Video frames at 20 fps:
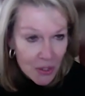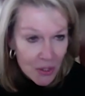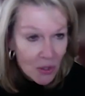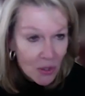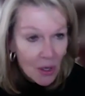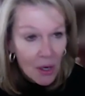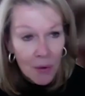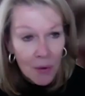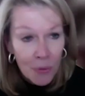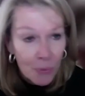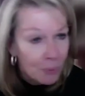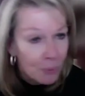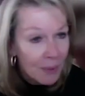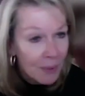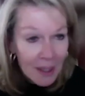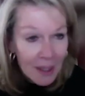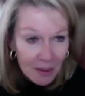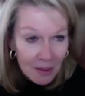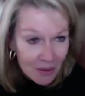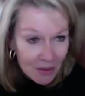There are
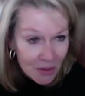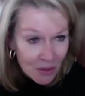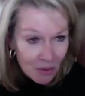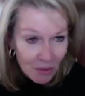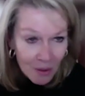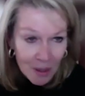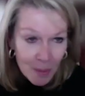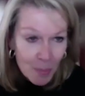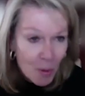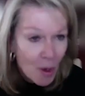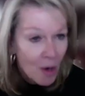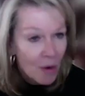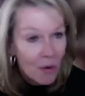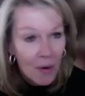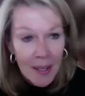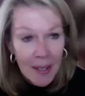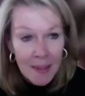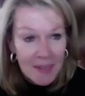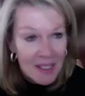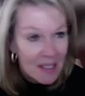three-year degree
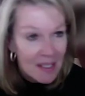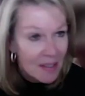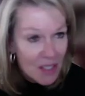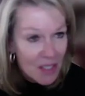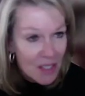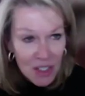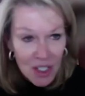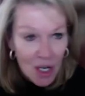programs and there's